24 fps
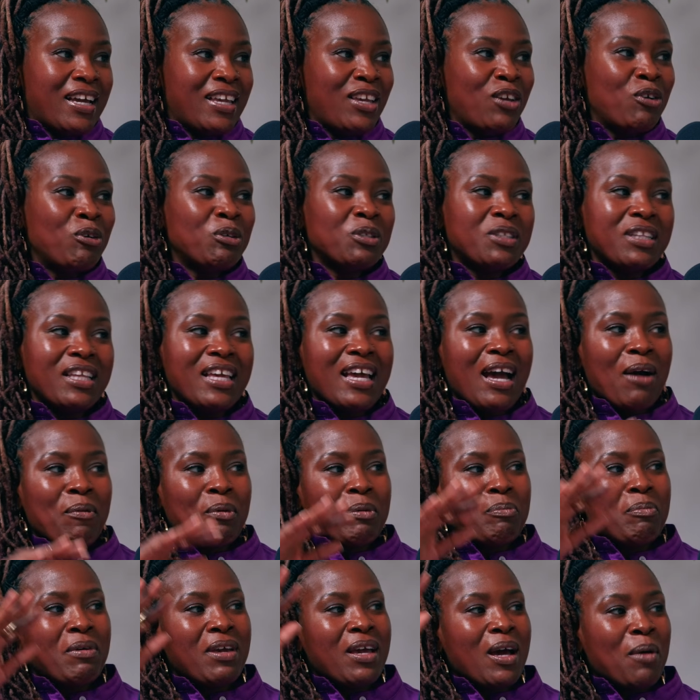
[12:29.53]
Usually I
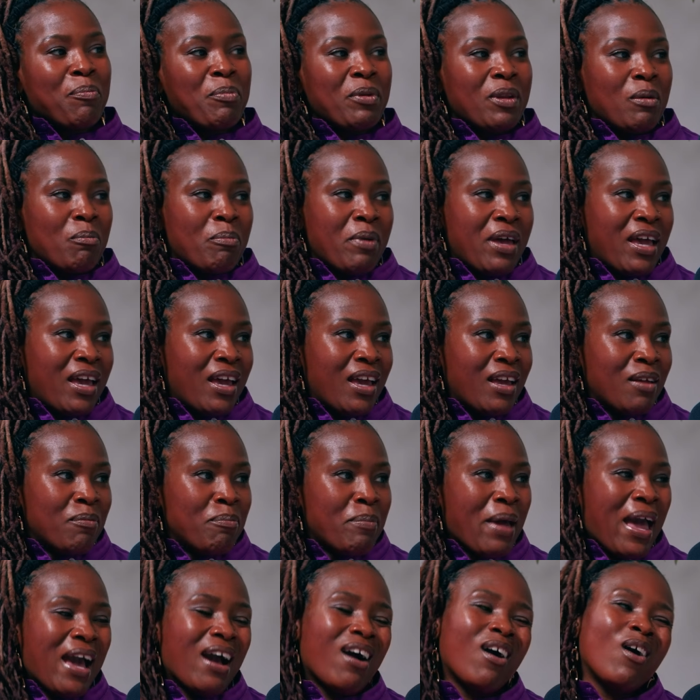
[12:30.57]
would be up in the bed,
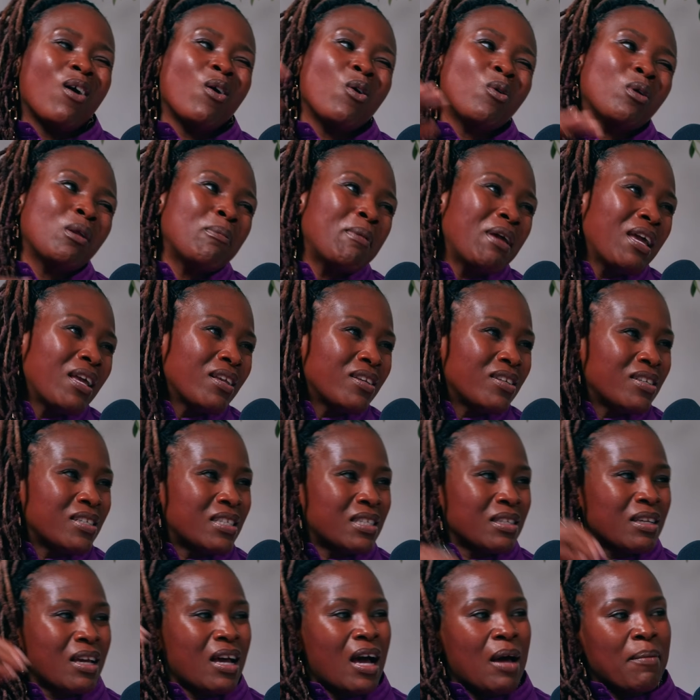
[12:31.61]
back, let me
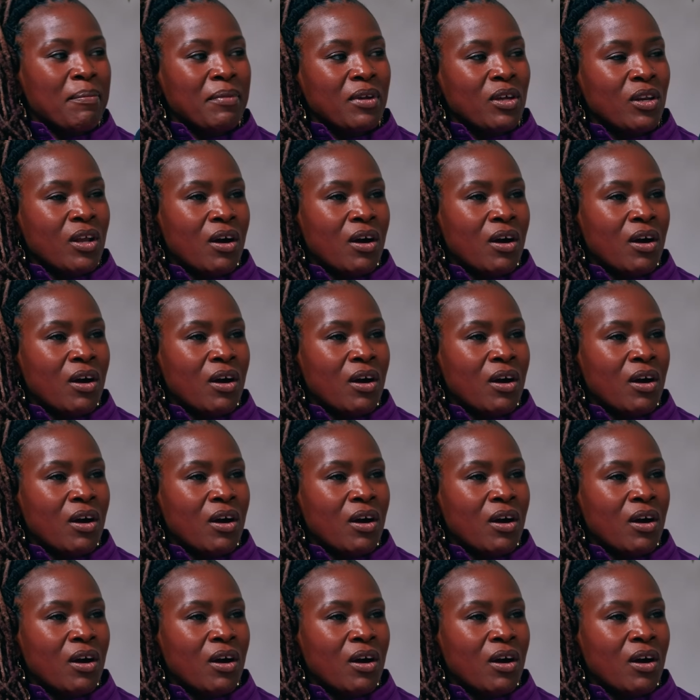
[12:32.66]
just come,